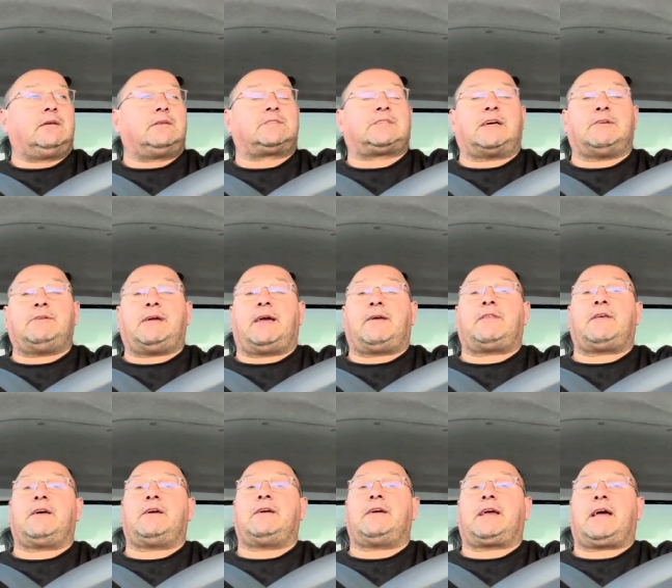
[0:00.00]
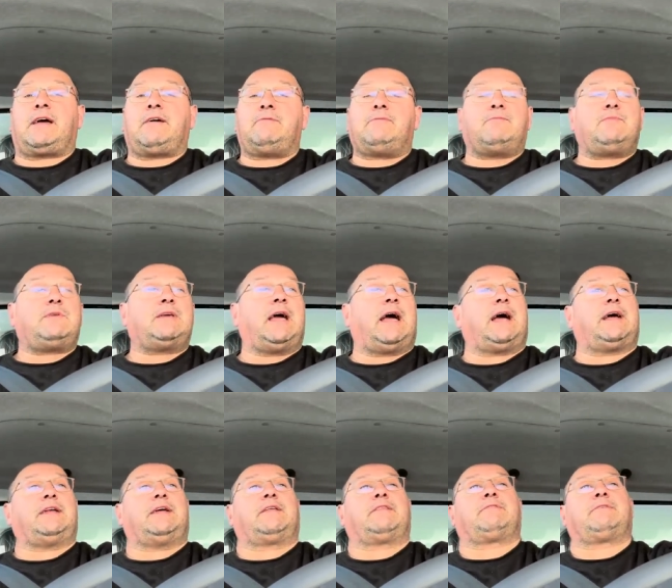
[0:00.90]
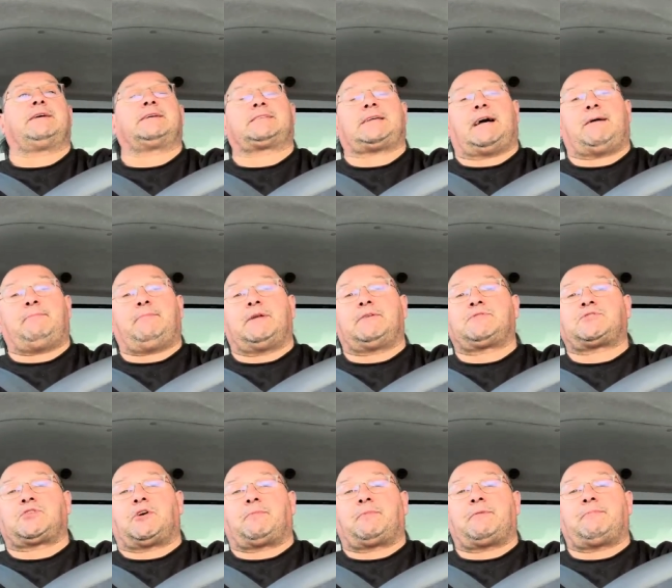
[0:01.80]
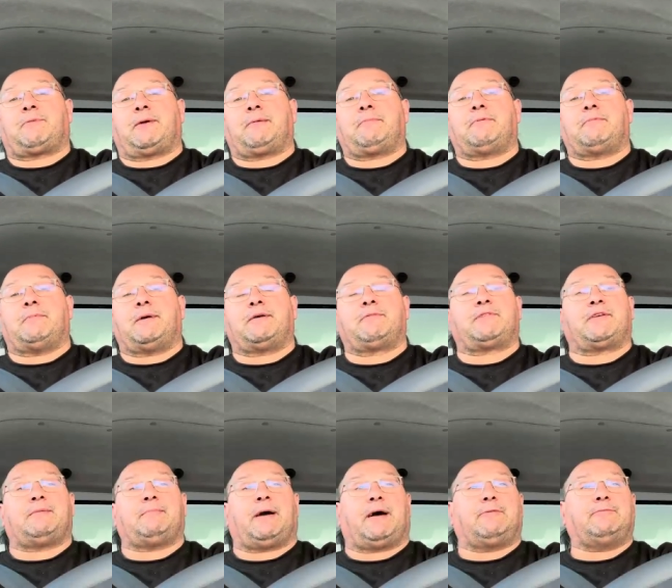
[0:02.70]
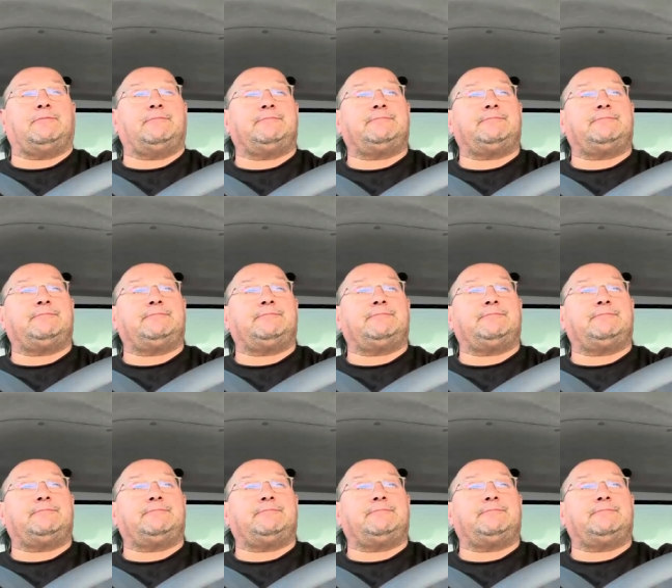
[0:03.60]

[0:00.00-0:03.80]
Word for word: So yeah, there you go. Yeah, another example of stopping people moving about.